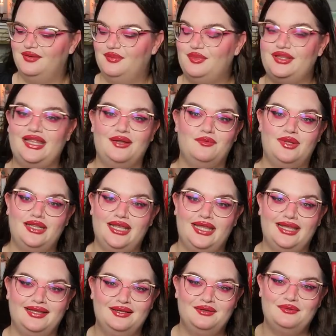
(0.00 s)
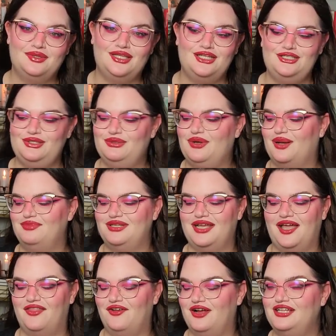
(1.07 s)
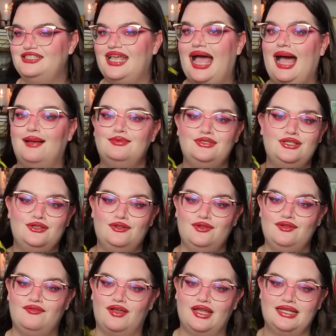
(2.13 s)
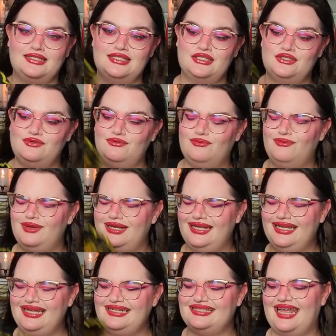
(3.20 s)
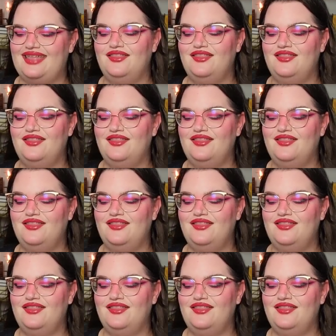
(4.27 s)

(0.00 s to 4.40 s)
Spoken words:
But then when they do come together, it's absolutely fucking sweet.